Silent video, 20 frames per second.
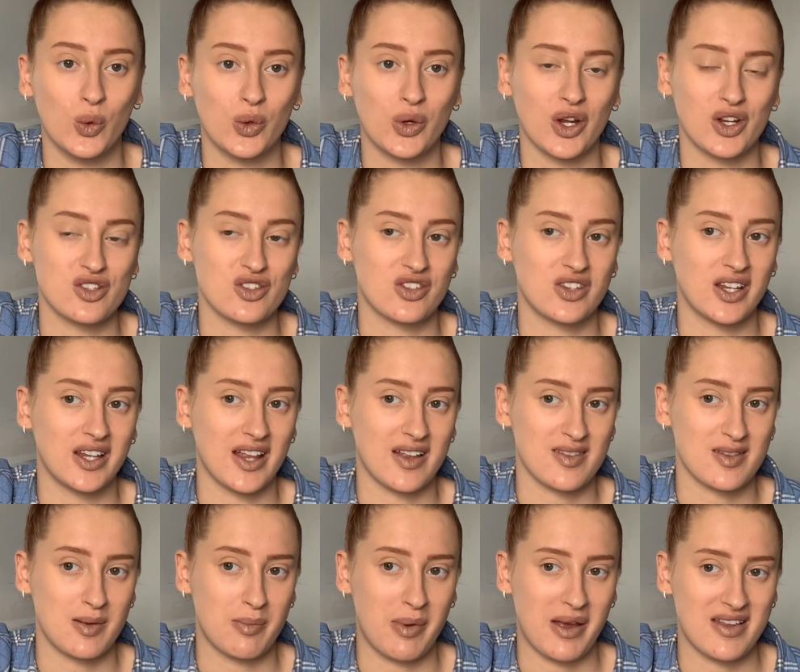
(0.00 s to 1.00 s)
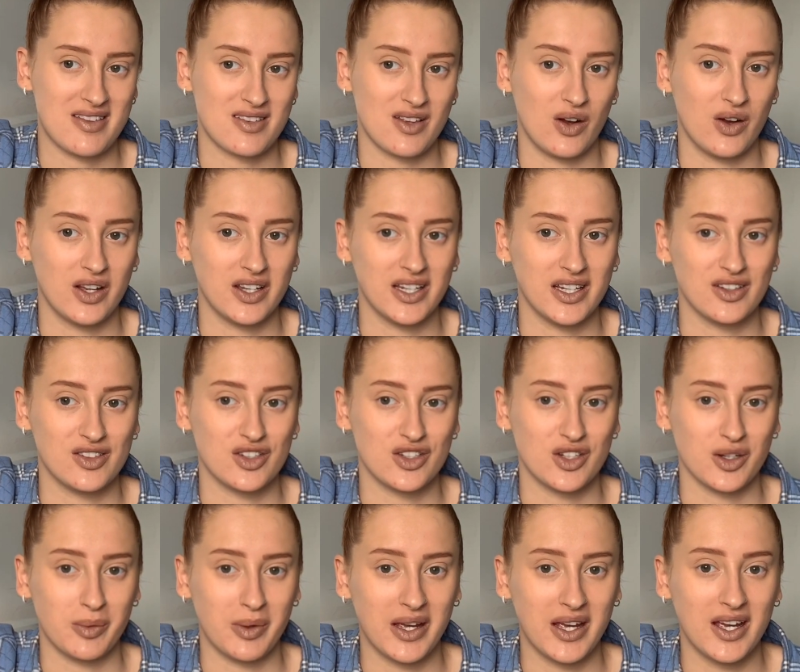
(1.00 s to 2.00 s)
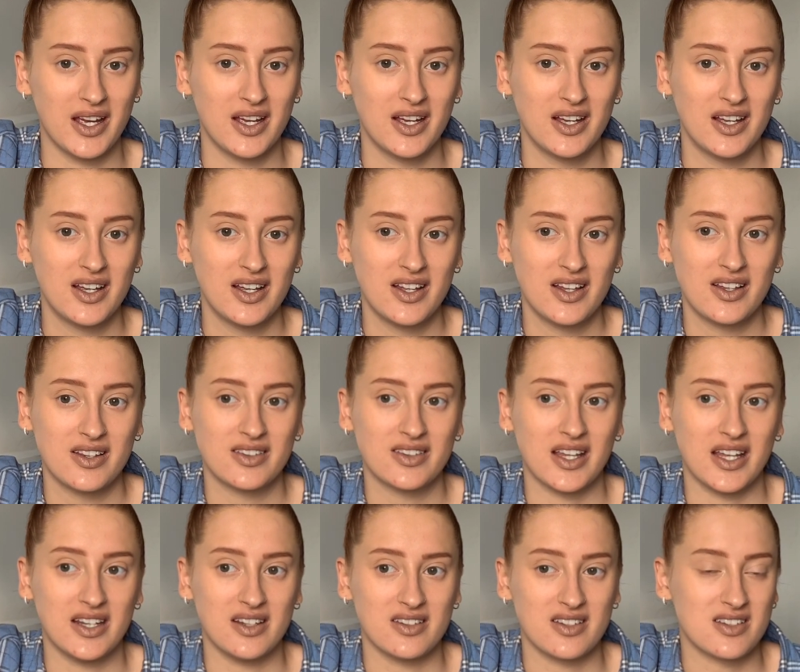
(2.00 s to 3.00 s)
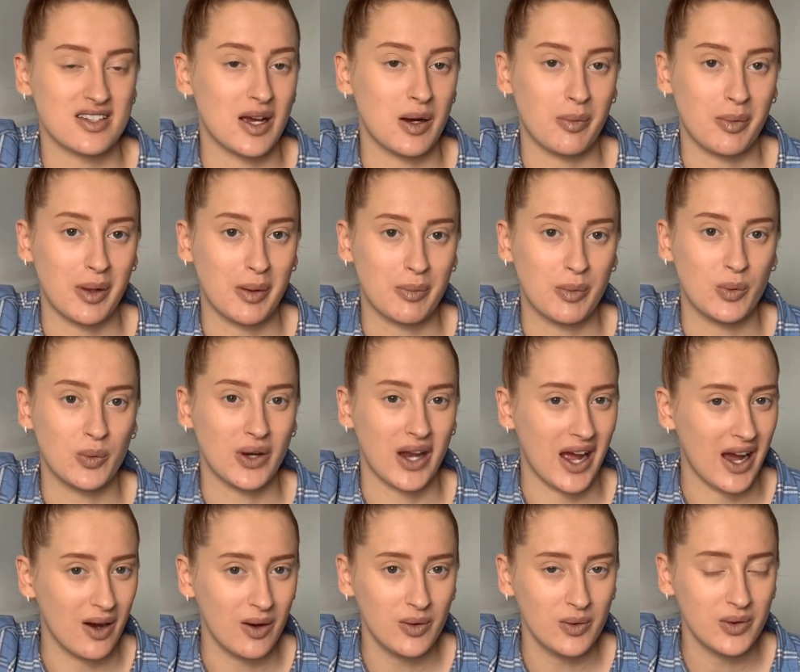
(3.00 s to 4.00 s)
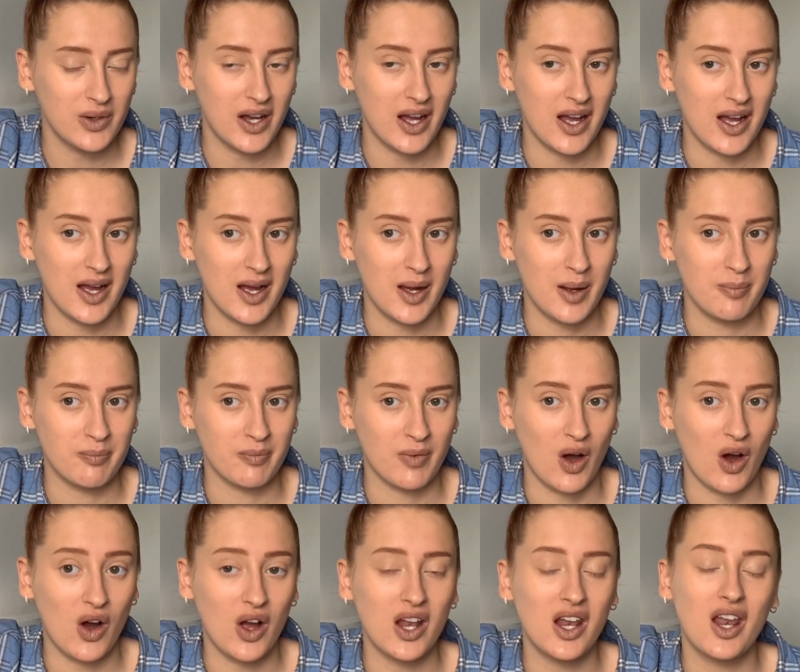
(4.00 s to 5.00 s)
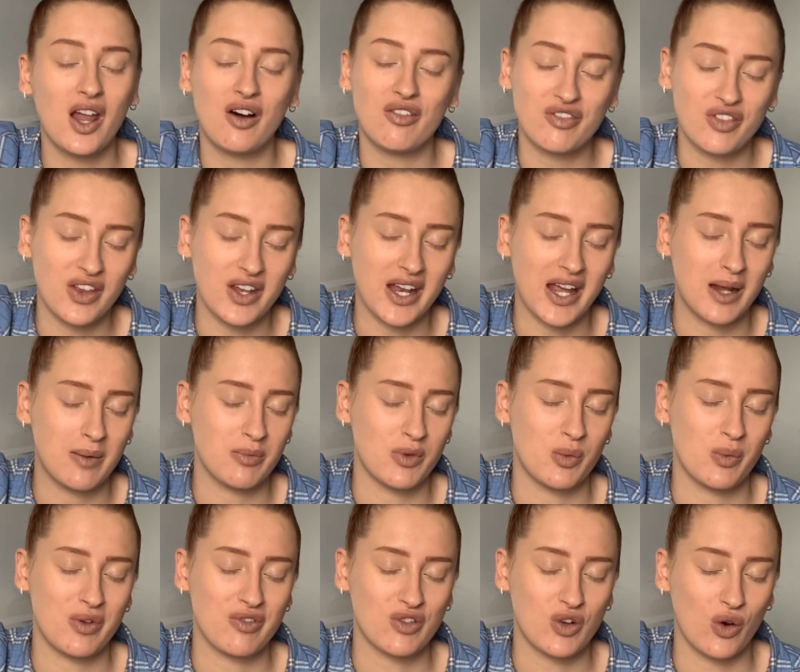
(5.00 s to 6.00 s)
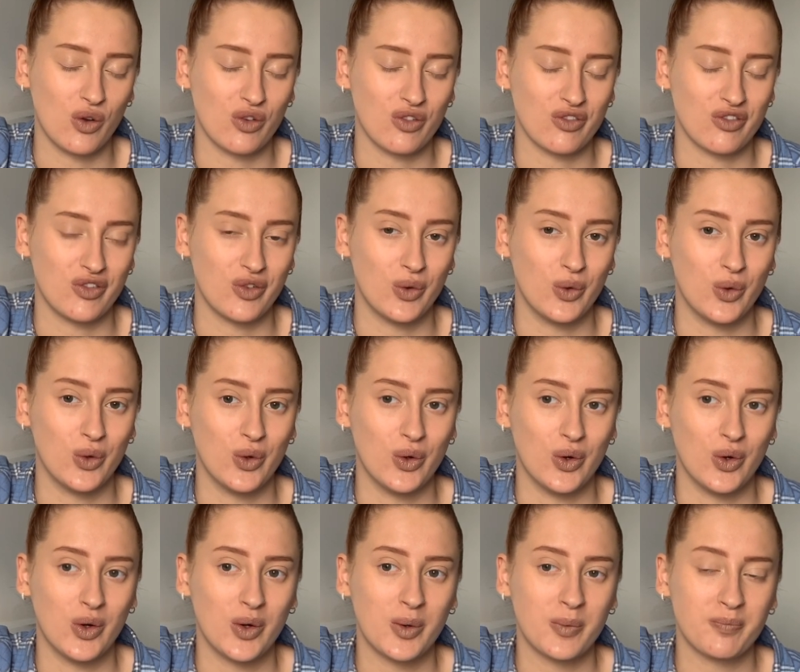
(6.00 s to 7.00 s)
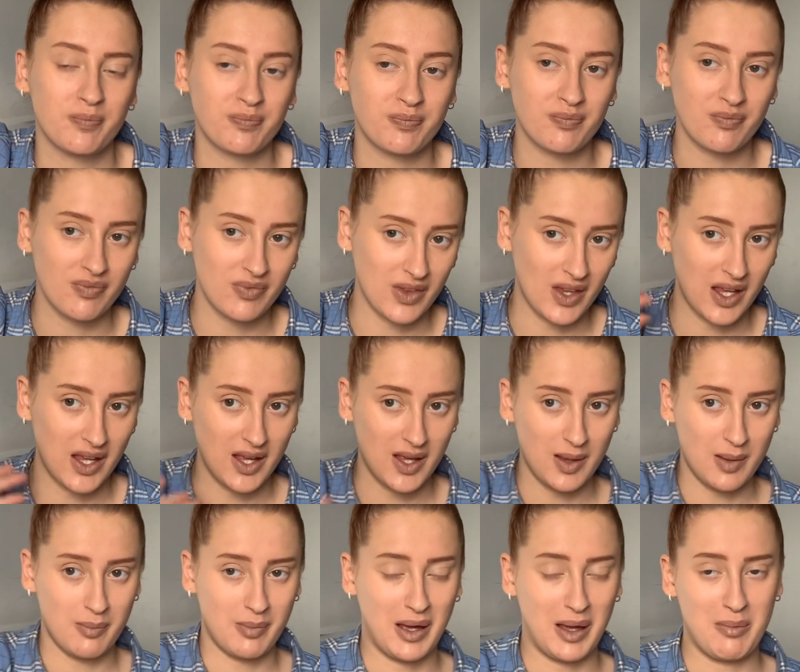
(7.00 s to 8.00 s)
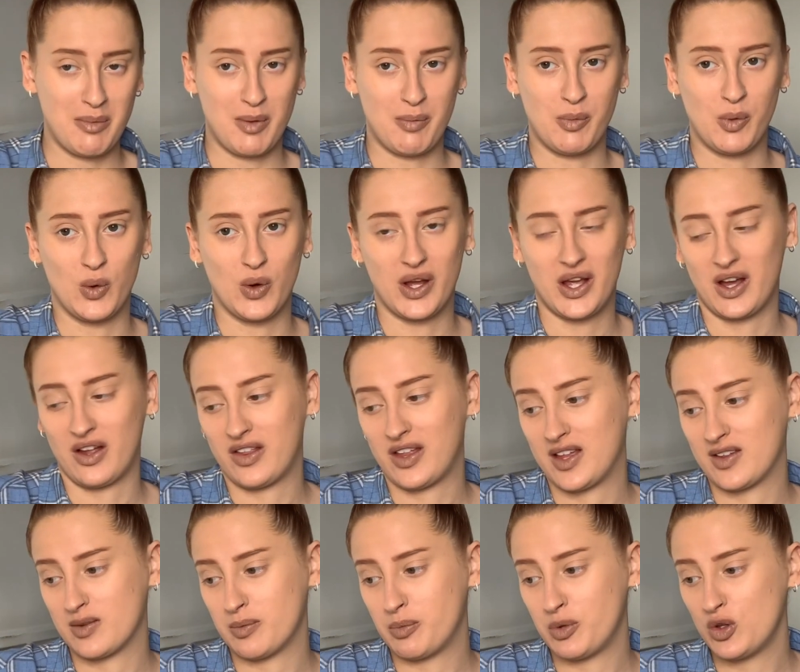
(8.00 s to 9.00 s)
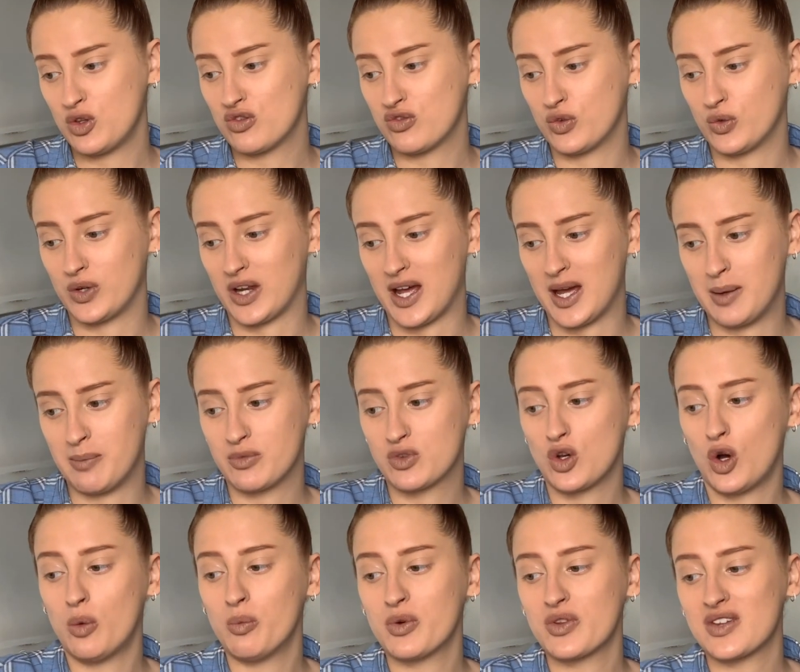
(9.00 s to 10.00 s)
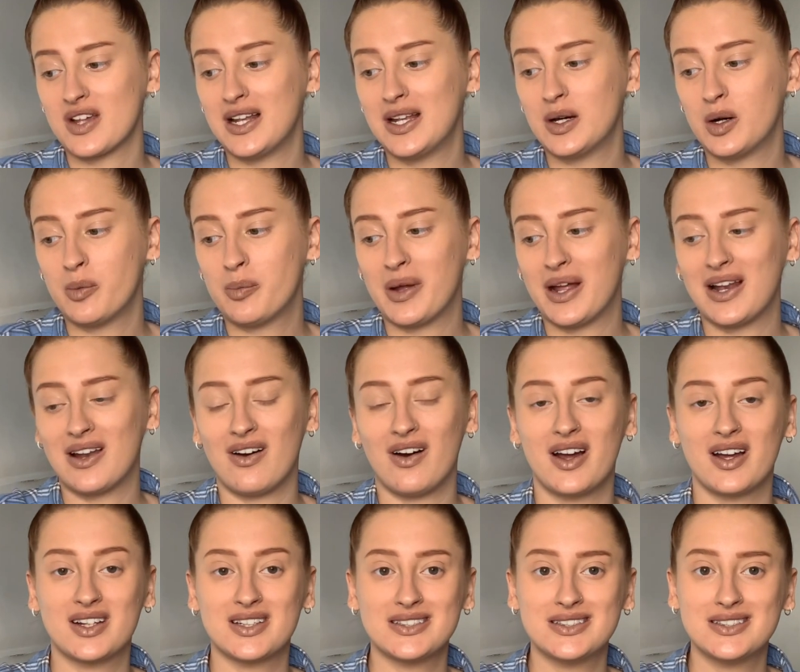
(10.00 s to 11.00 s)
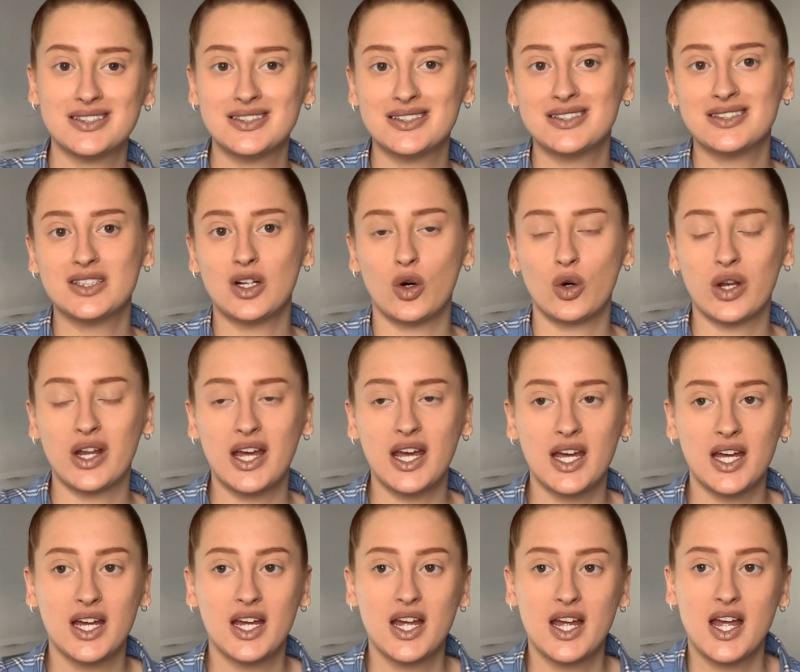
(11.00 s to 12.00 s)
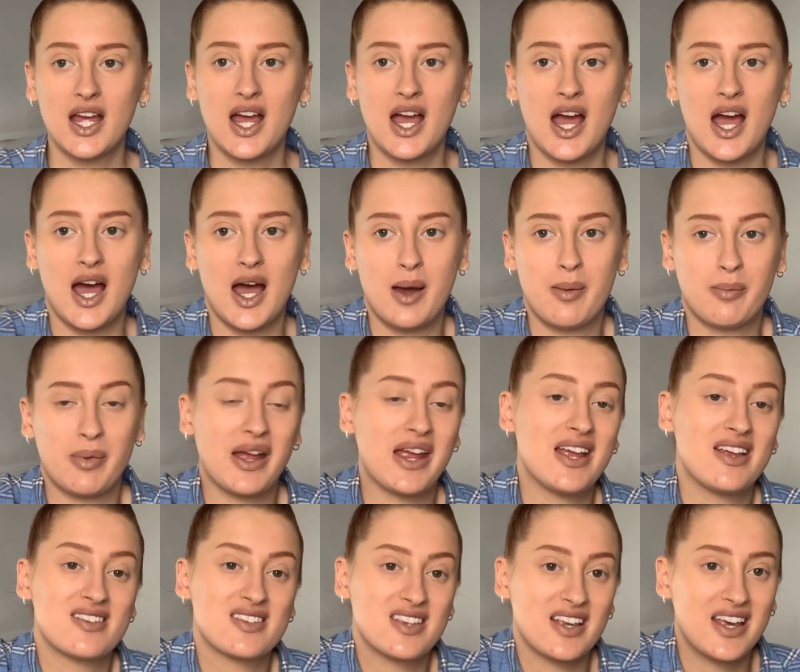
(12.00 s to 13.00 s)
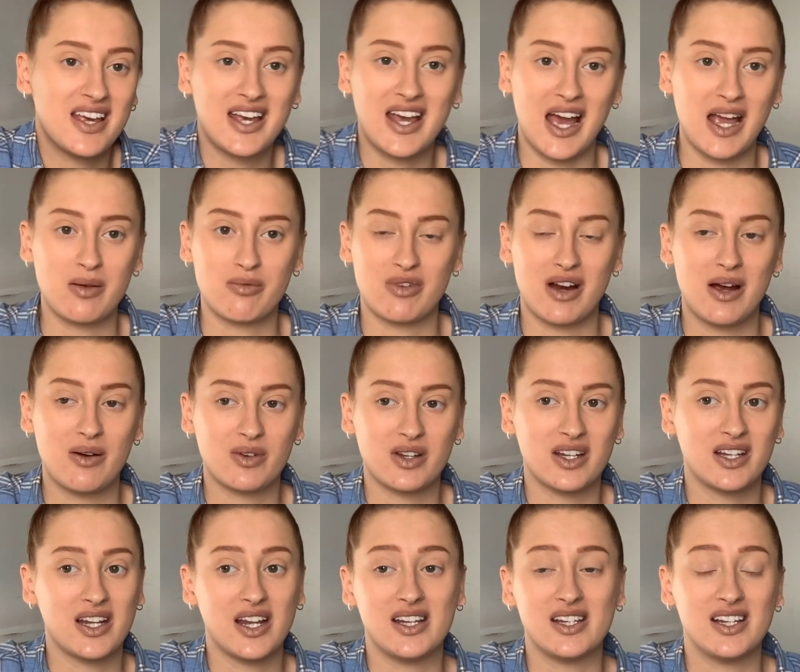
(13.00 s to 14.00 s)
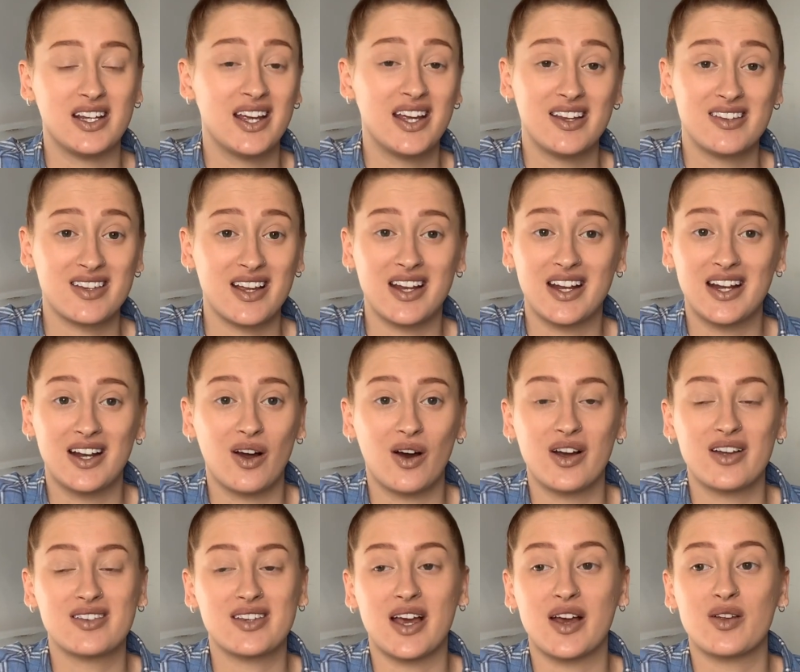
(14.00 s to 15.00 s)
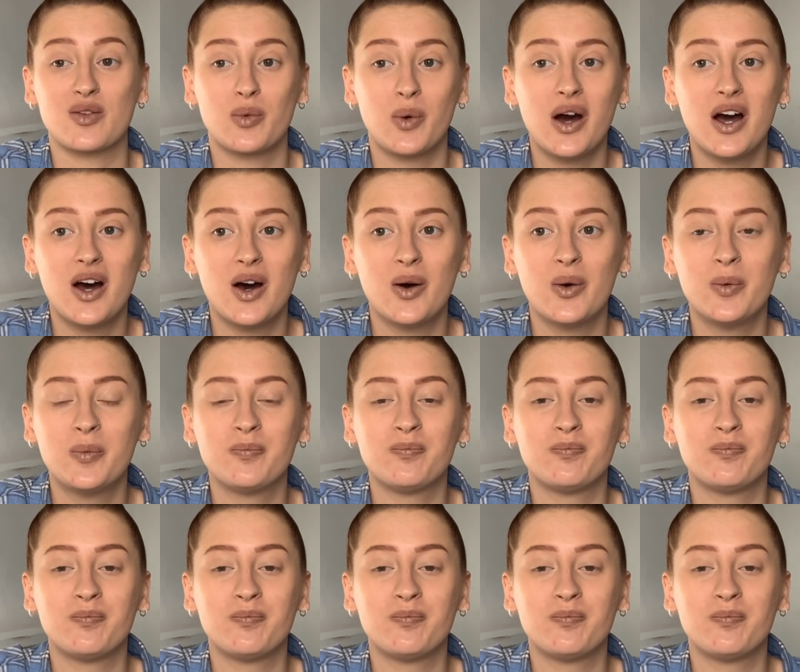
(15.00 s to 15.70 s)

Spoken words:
I just think that's the best idea to do it than to tell people now. I love the name that we've gone for baby boy. I think it's a beautiful name. Tom was a little bit like on it, but he came round and then he said he liked it as well.